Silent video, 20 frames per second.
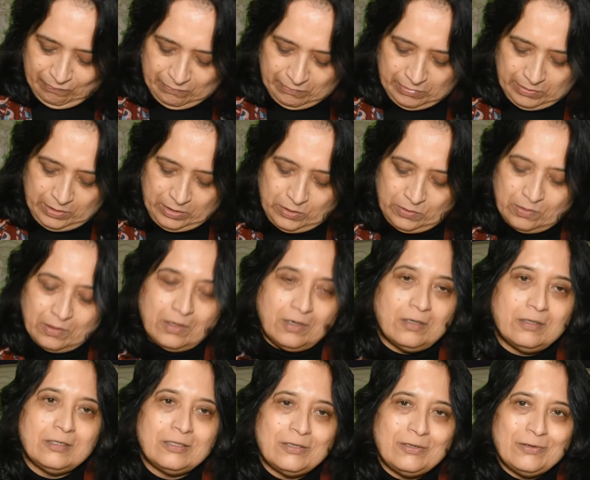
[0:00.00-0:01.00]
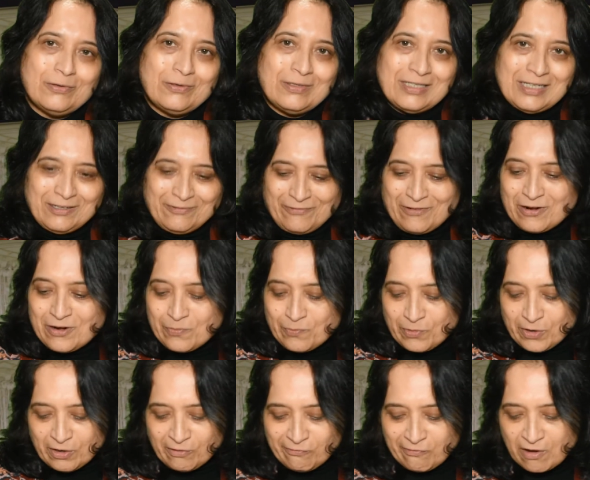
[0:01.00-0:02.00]
but you can also use it for a
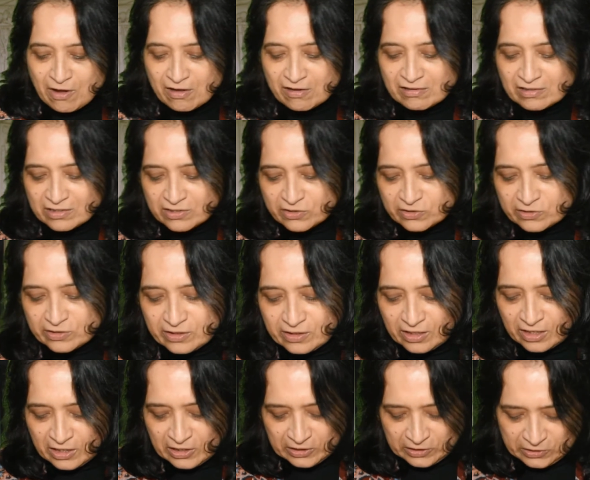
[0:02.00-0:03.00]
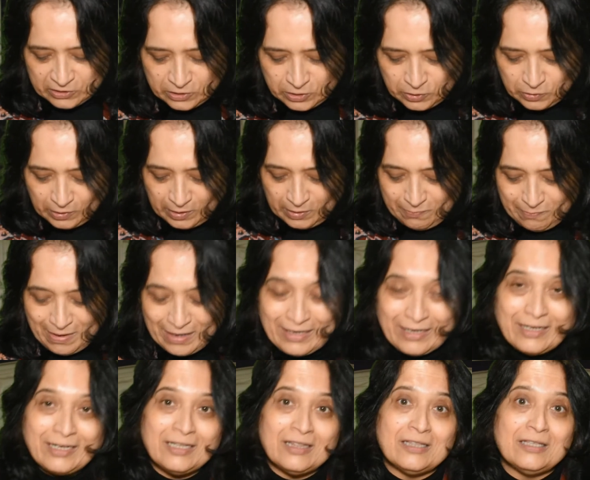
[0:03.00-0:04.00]
breakfast or a lunch. You can pack
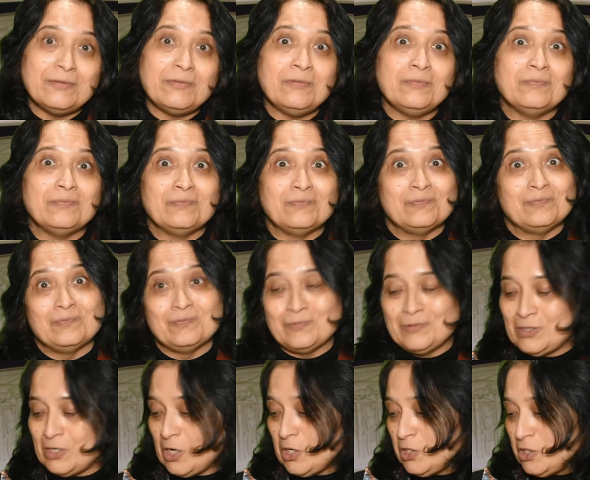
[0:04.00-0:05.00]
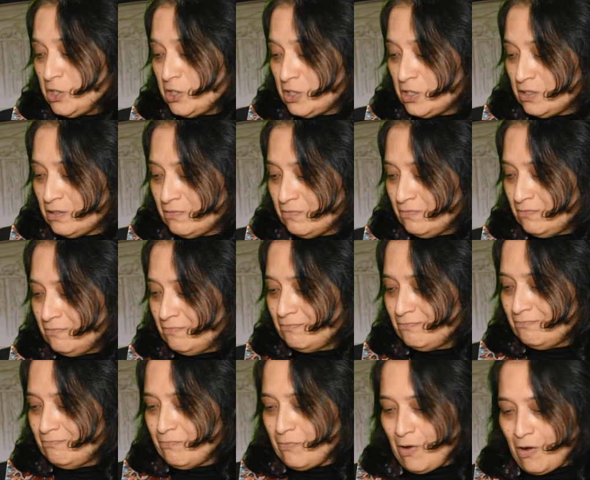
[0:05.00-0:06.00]
it in the lunch
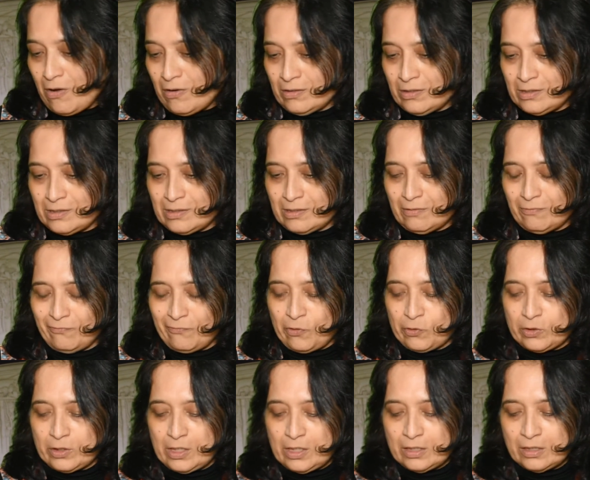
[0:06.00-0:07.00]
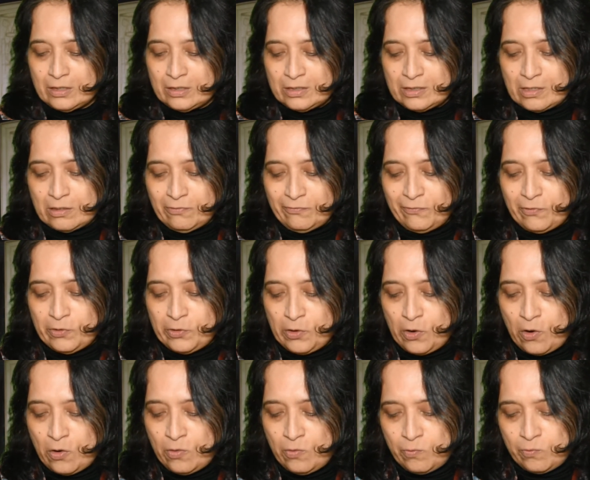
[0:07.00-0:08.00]
box for kids or for
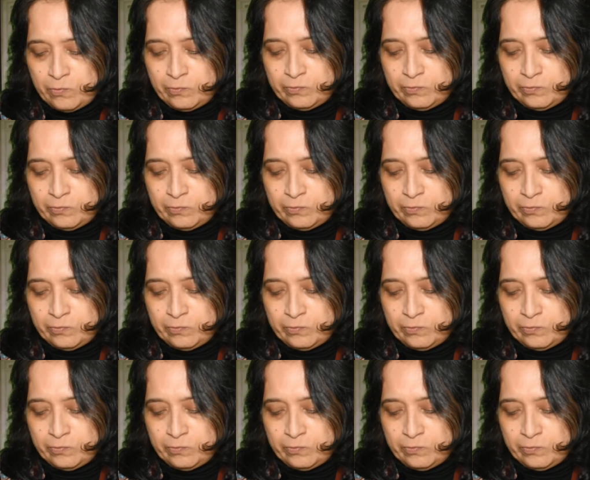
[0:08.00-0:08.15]
your